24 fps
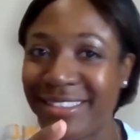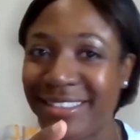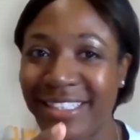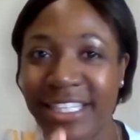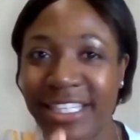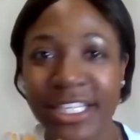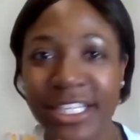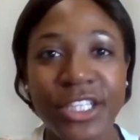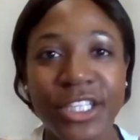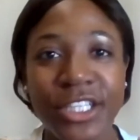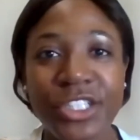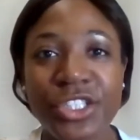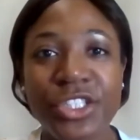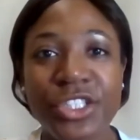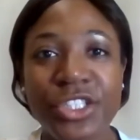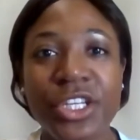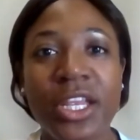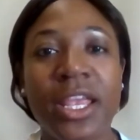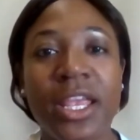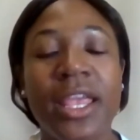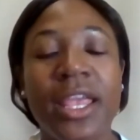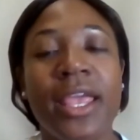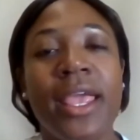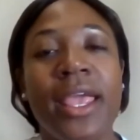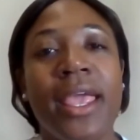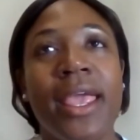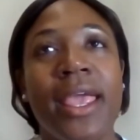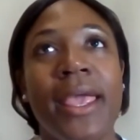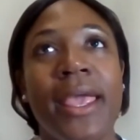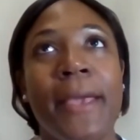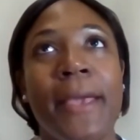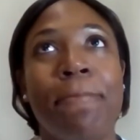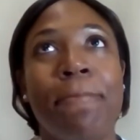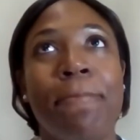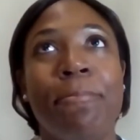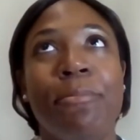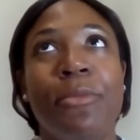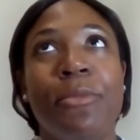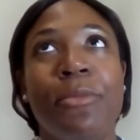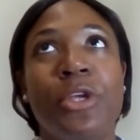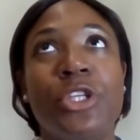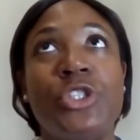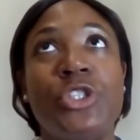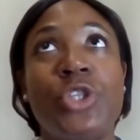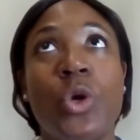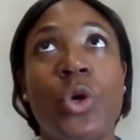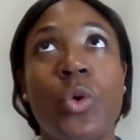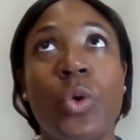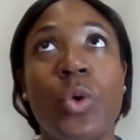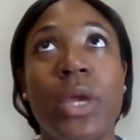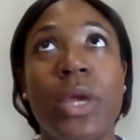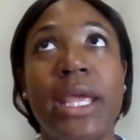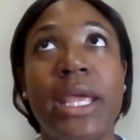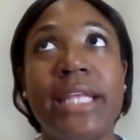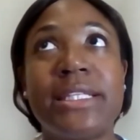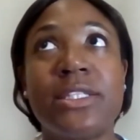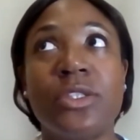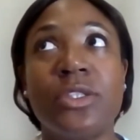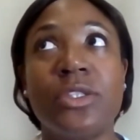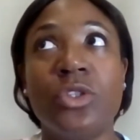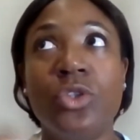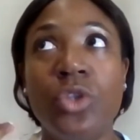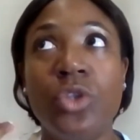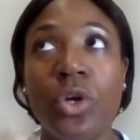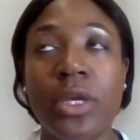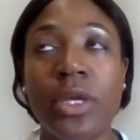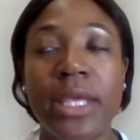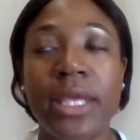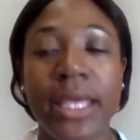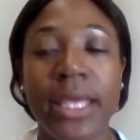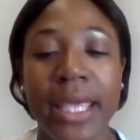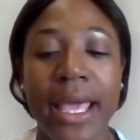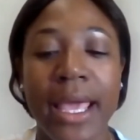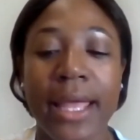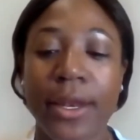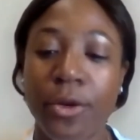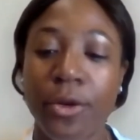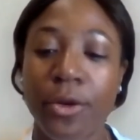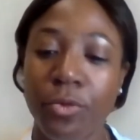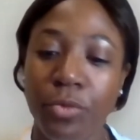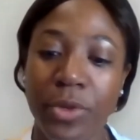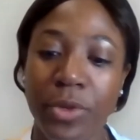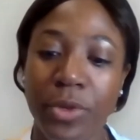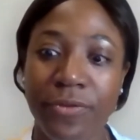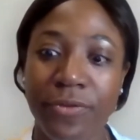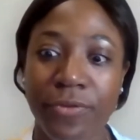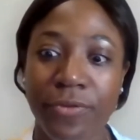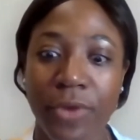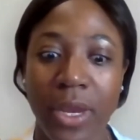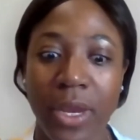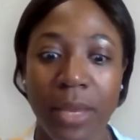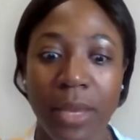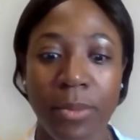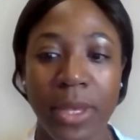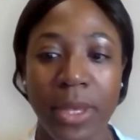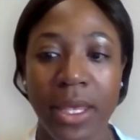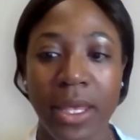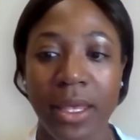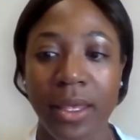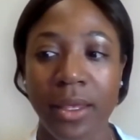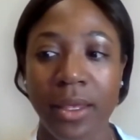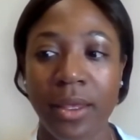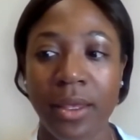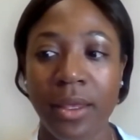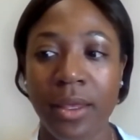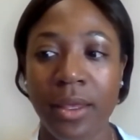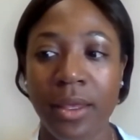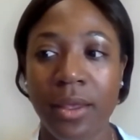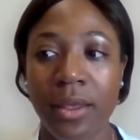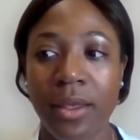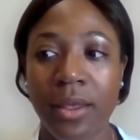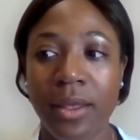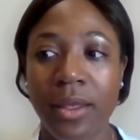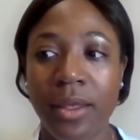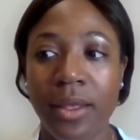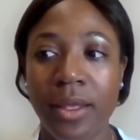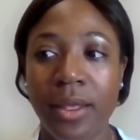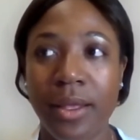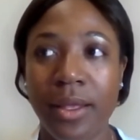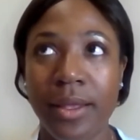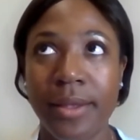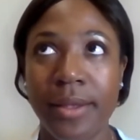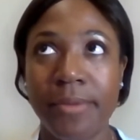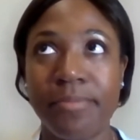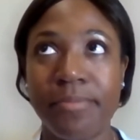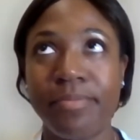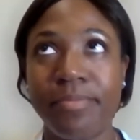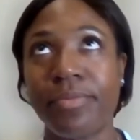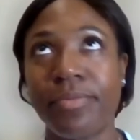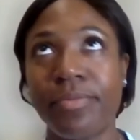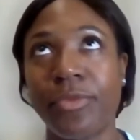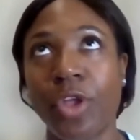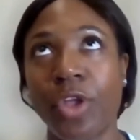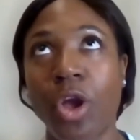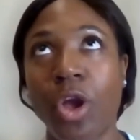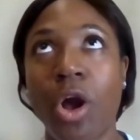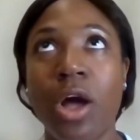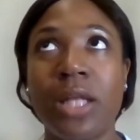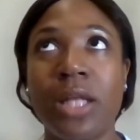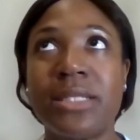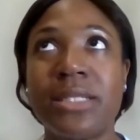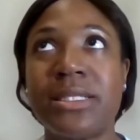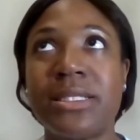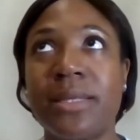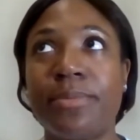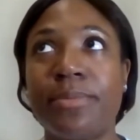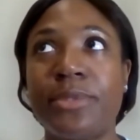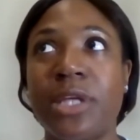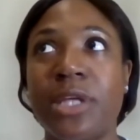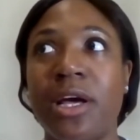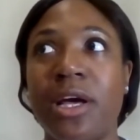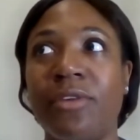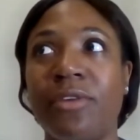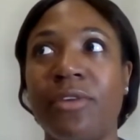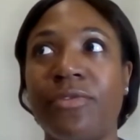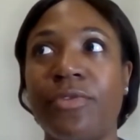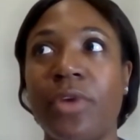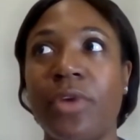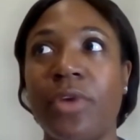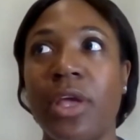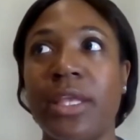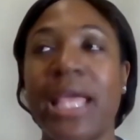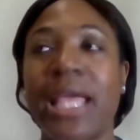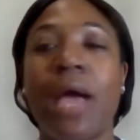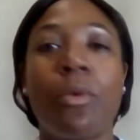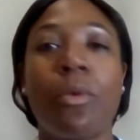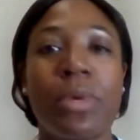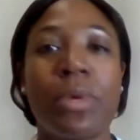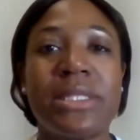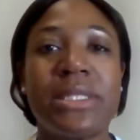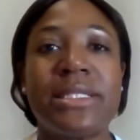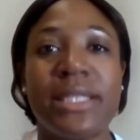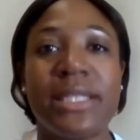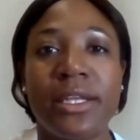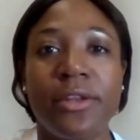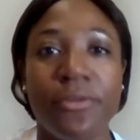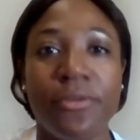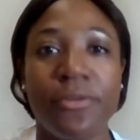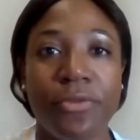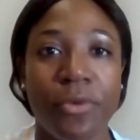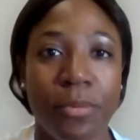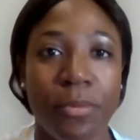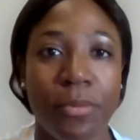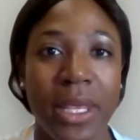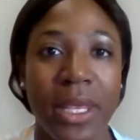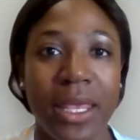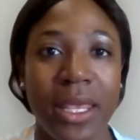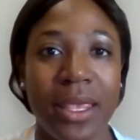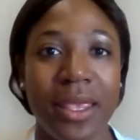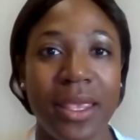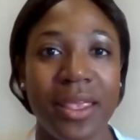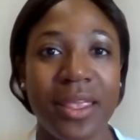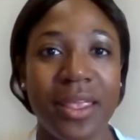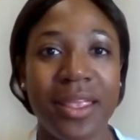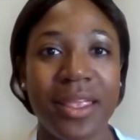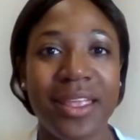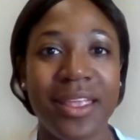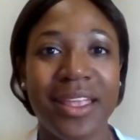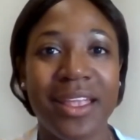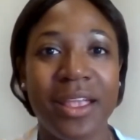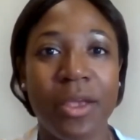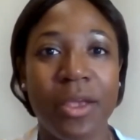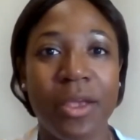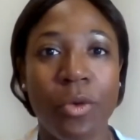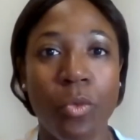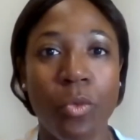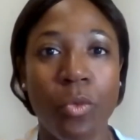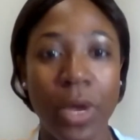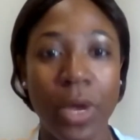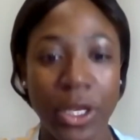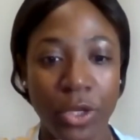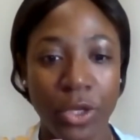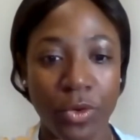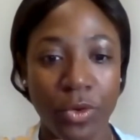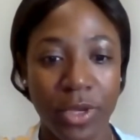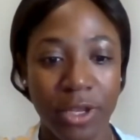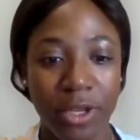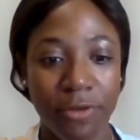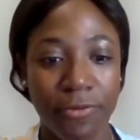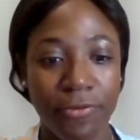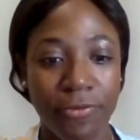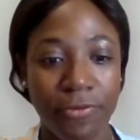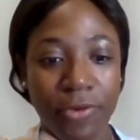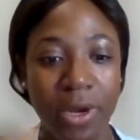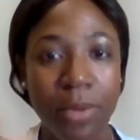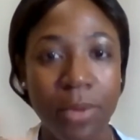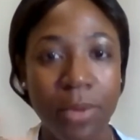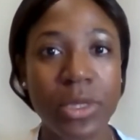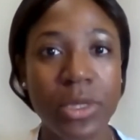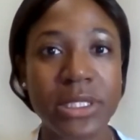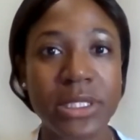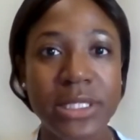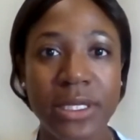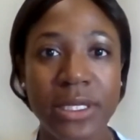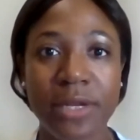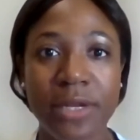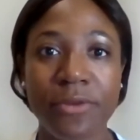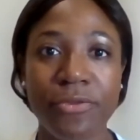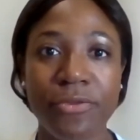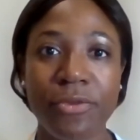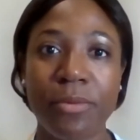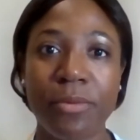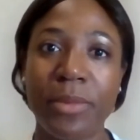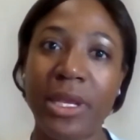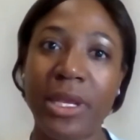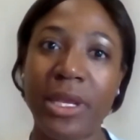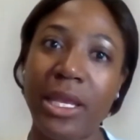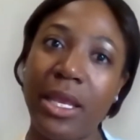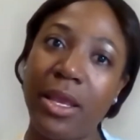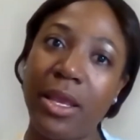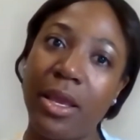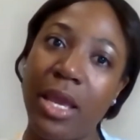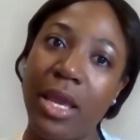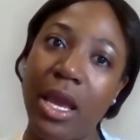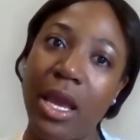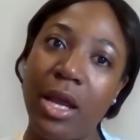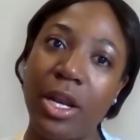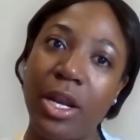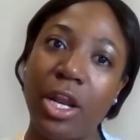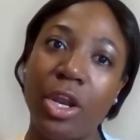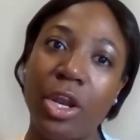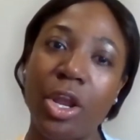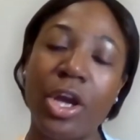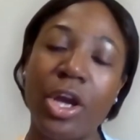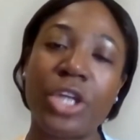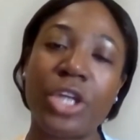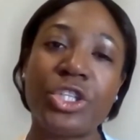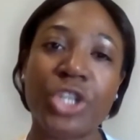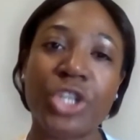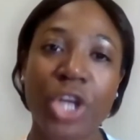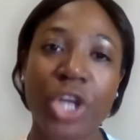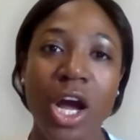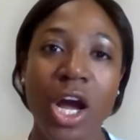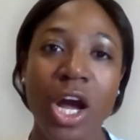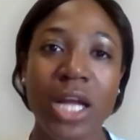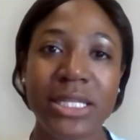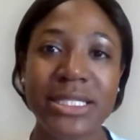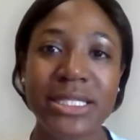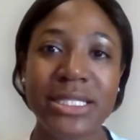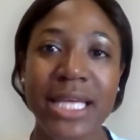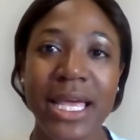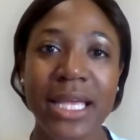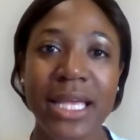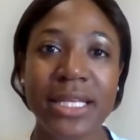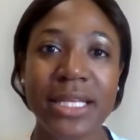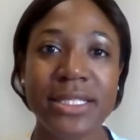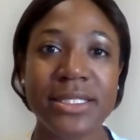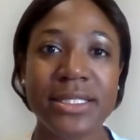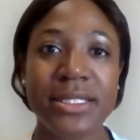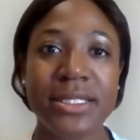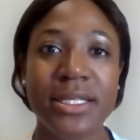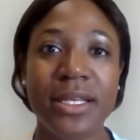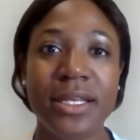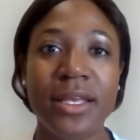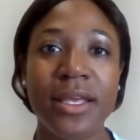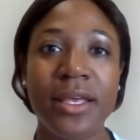niche. So it's looking at and reframing the concept of, yeah, what's in it for me? When you can frame what's in it for me on a larger context,